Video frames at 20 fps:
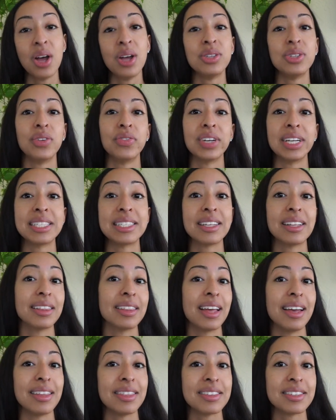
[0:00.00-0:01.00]
Don't forget to
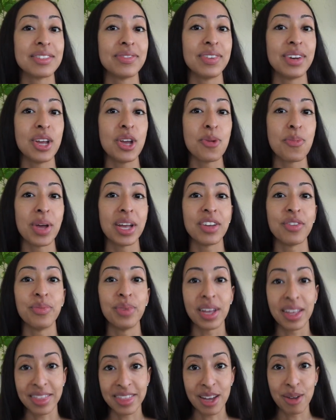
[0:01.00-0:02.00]
like this video by giving
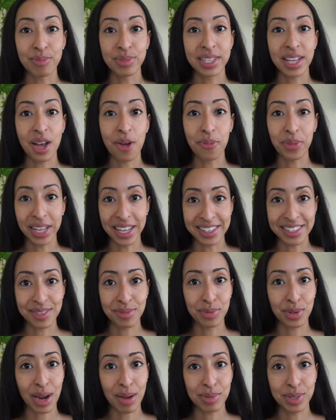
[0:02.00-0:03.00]
me a thumbs up and
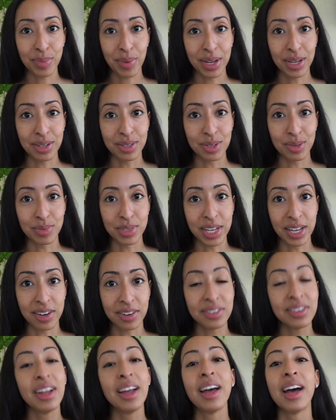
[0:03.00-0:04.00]
subscribe to my YouTube
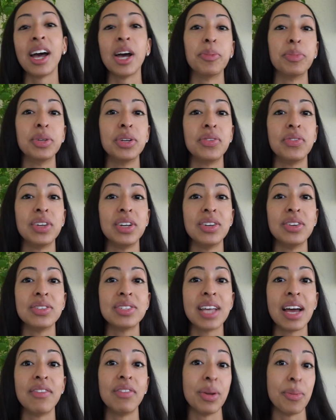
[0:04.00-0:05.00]
channel. I upload videos
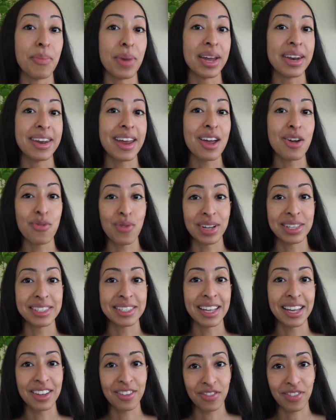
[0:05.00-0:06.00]
every Monday,
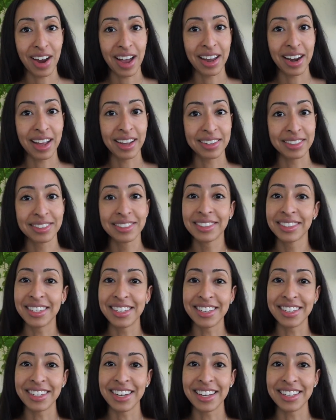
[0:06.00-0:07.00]
Wednesday, and Friday.
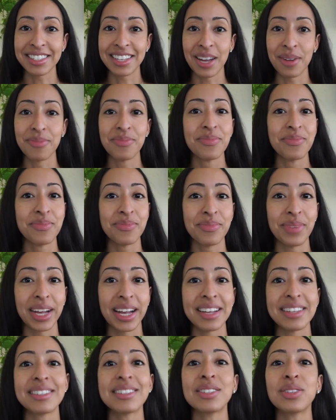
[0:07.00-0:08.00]
Until next time, bye
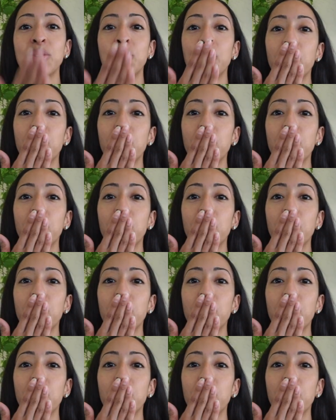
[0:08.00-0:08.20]
guys.